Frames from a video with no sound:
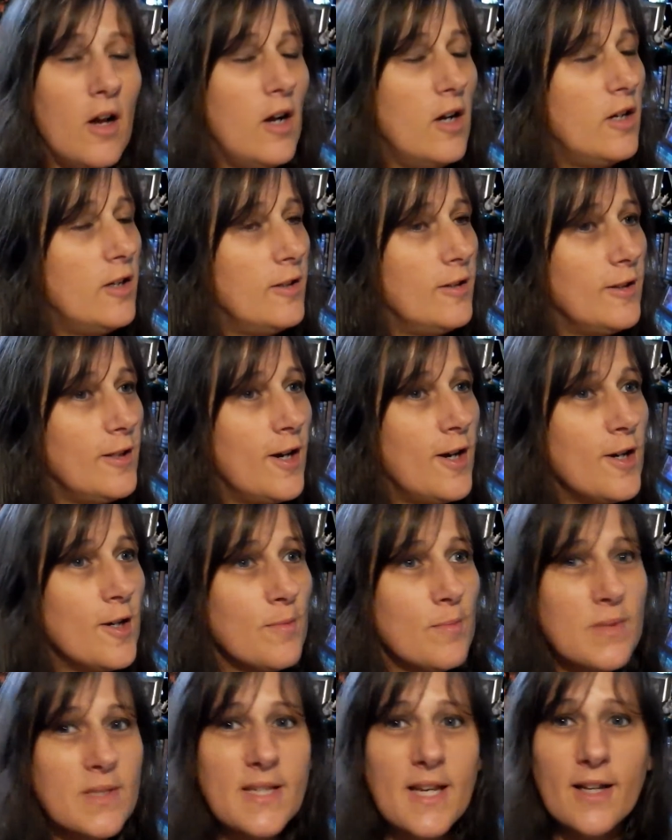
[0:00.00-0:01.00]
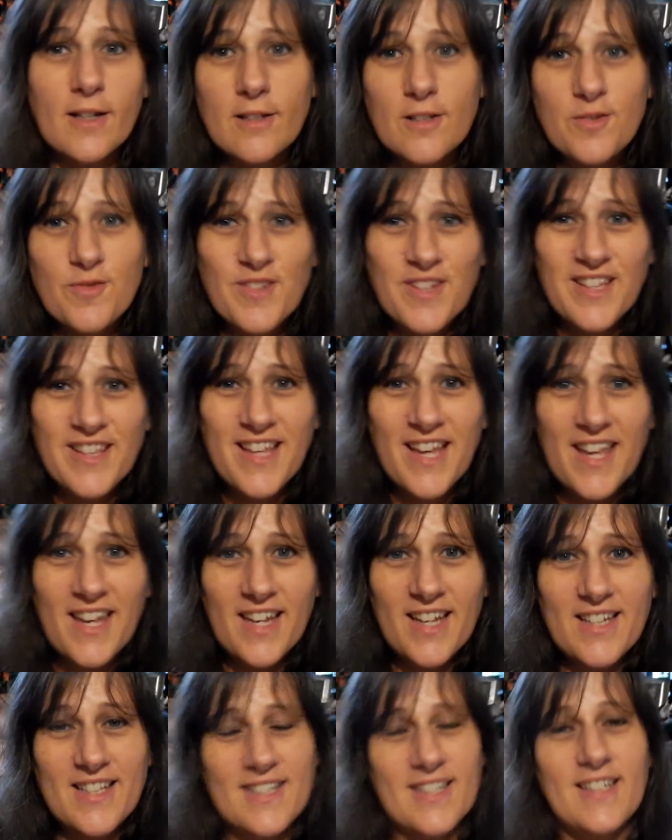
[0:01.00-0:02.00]
Alarm tells me
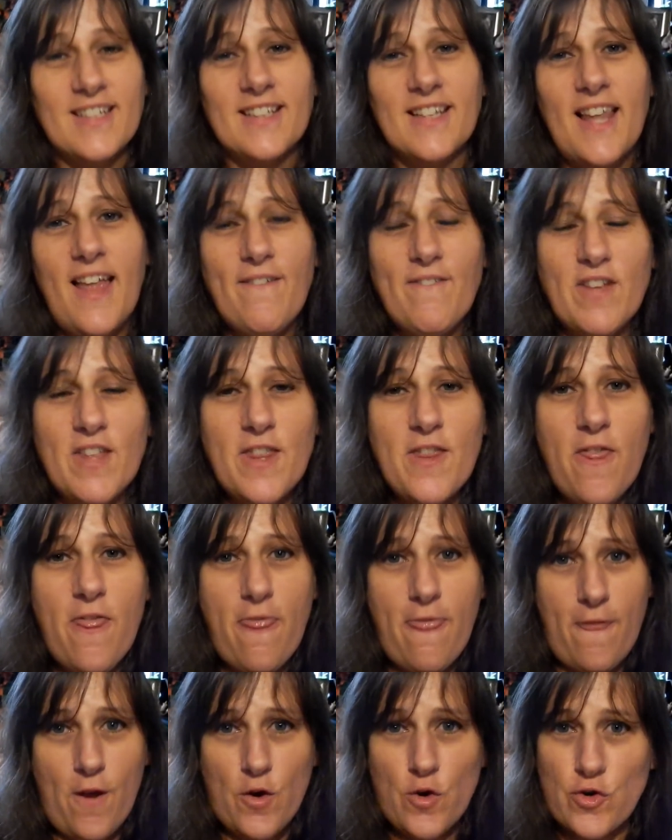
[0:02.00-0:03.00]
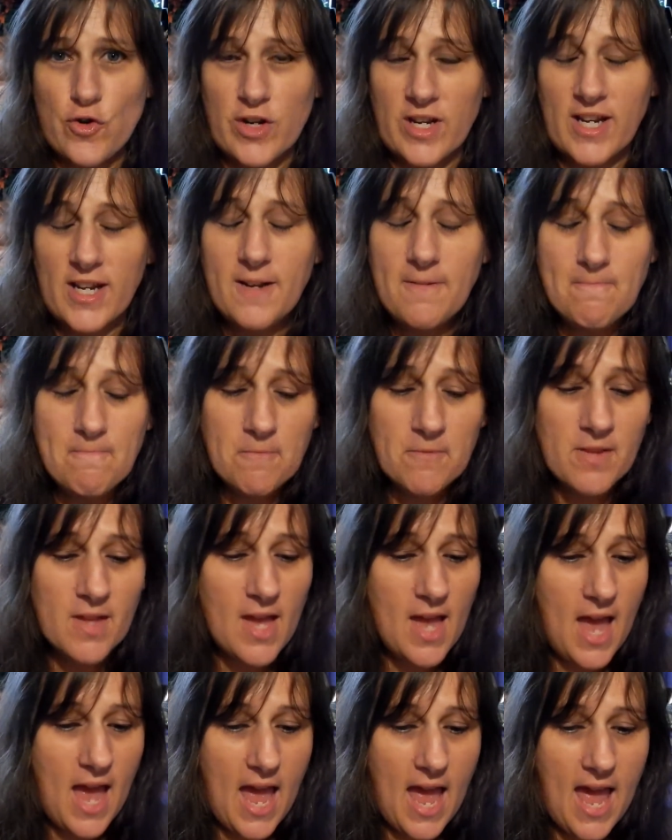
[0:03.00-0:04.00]
that it's 11:30
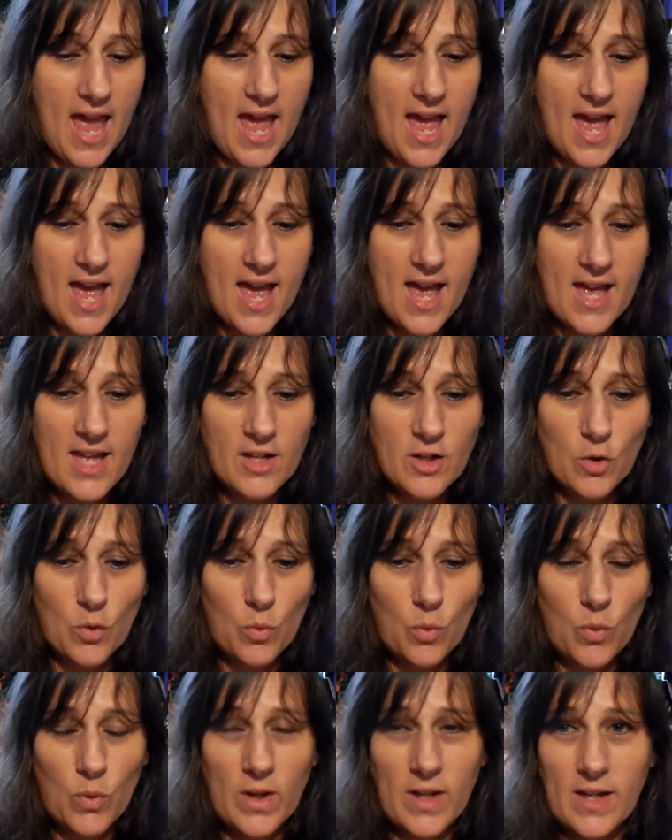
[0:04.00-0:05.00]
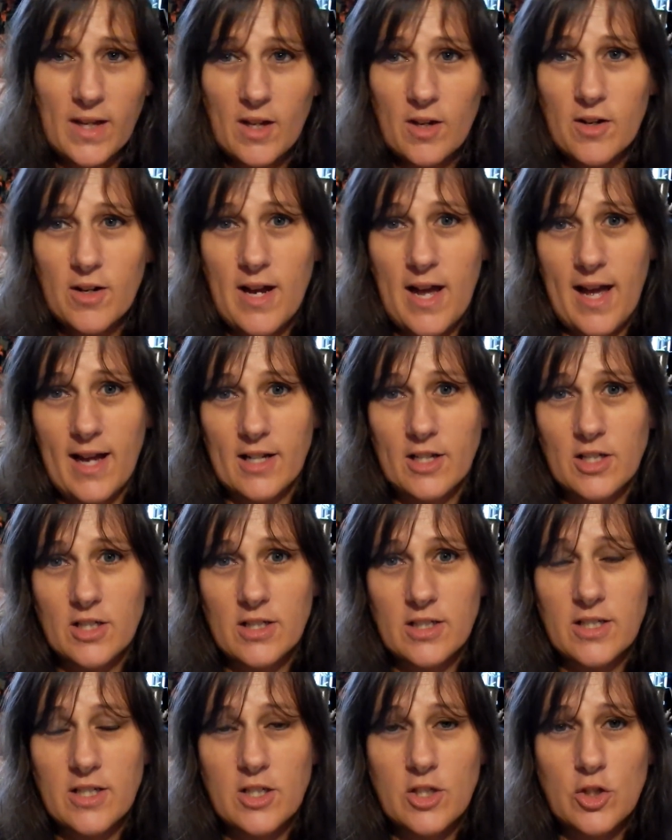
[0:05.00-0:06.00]
and we are
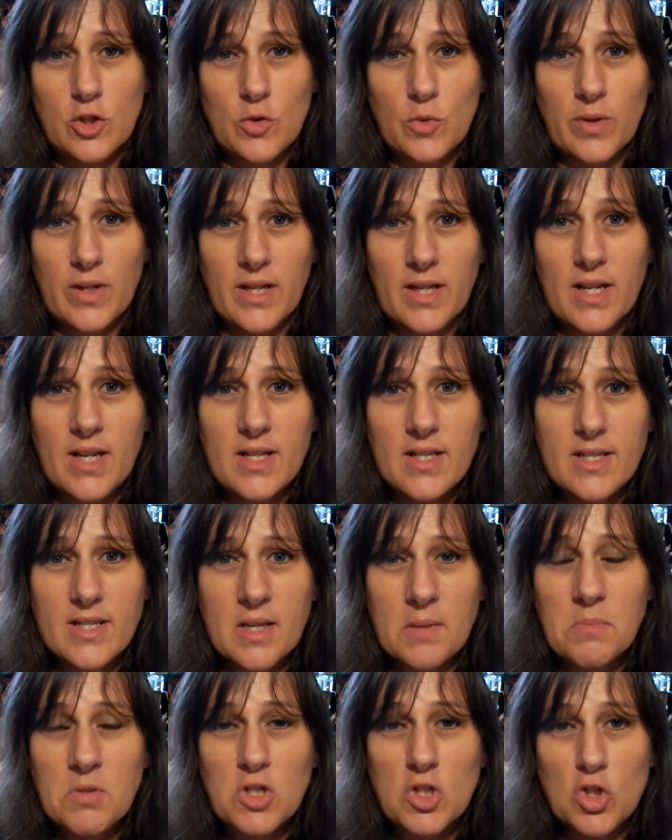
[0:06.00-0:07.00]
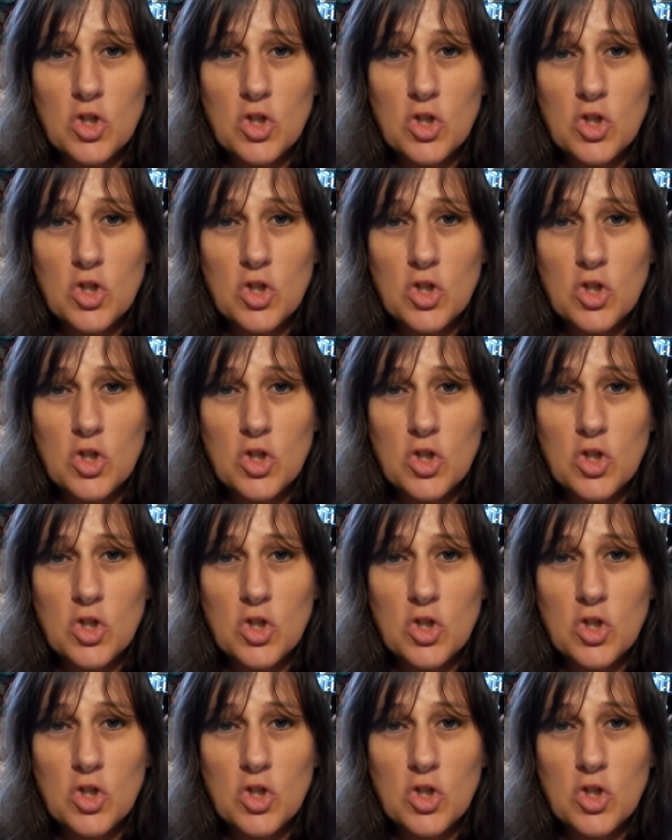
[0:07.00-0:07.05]
actually doing some